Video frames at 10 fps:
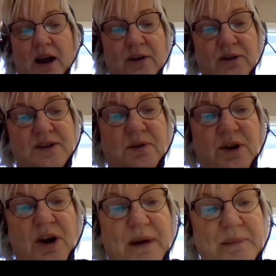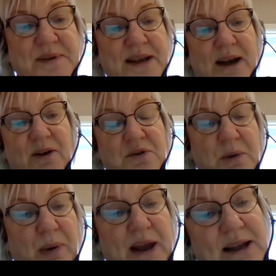And also on our website, under
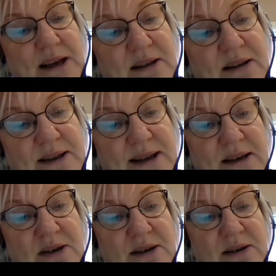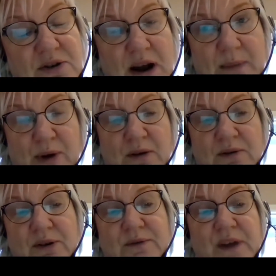appealing to the Send
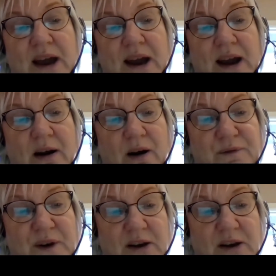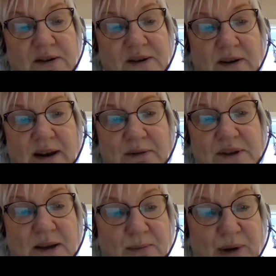Tribunal, there are videos on how
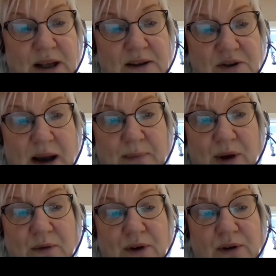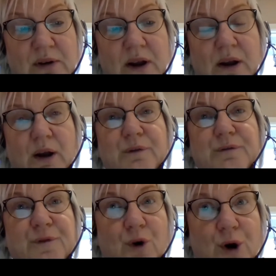to complete the tribunal
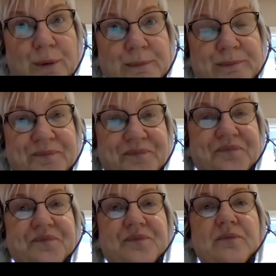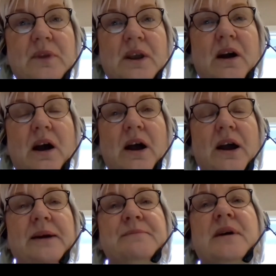form.
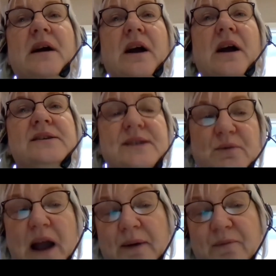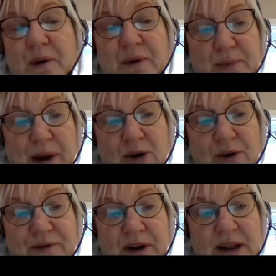So we will be
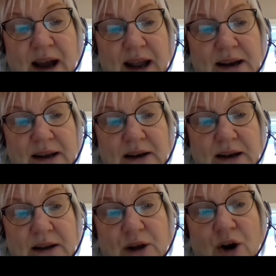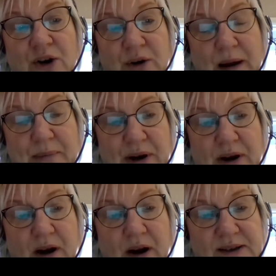covering that in a longer
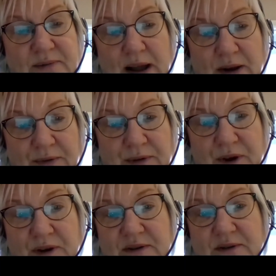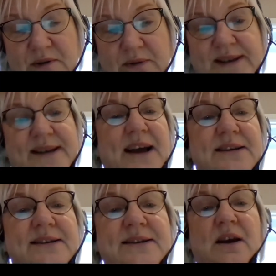webinar as well on refusal to
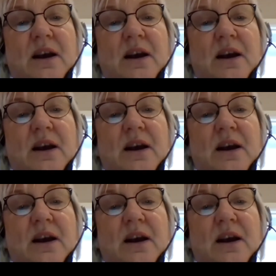assess.